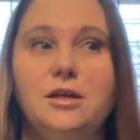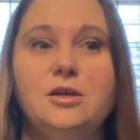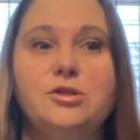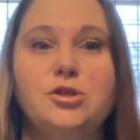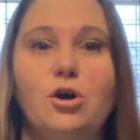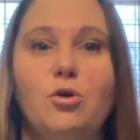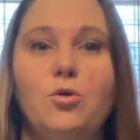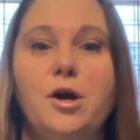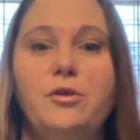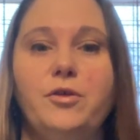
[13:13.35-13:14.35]

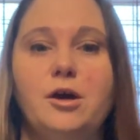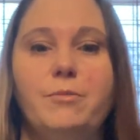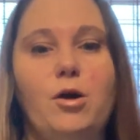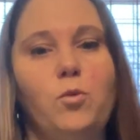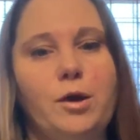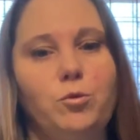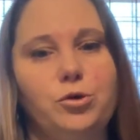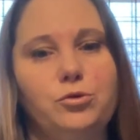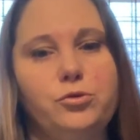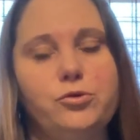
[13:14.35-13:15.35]
So think about when will
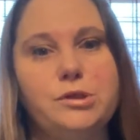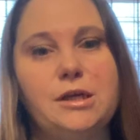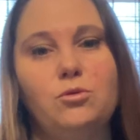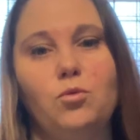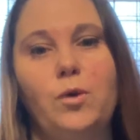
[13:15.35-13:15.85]
you use it,